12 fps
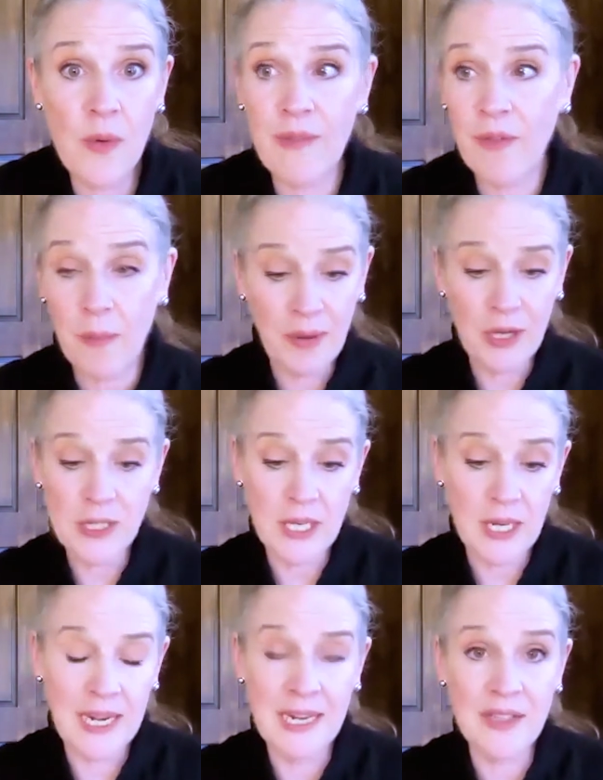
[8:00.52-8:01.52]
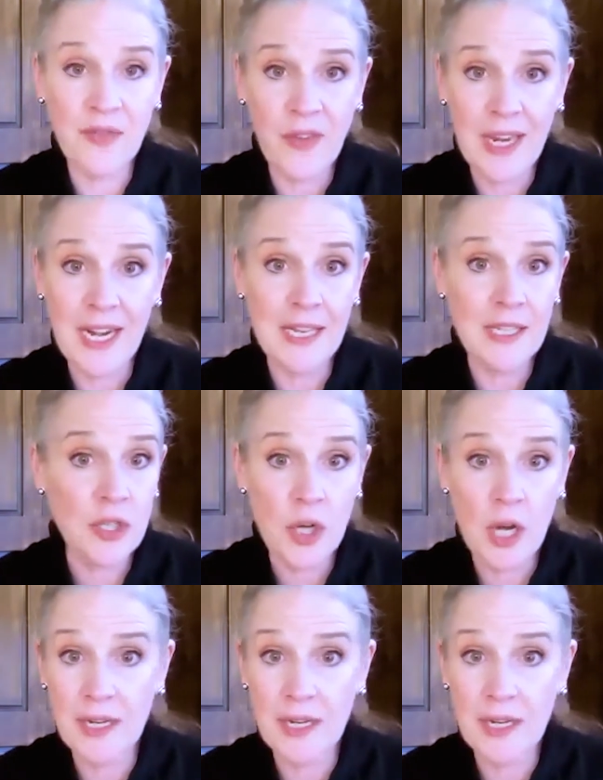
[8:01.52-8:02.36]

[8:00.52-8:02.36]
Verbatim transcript: if a person is fit and strong,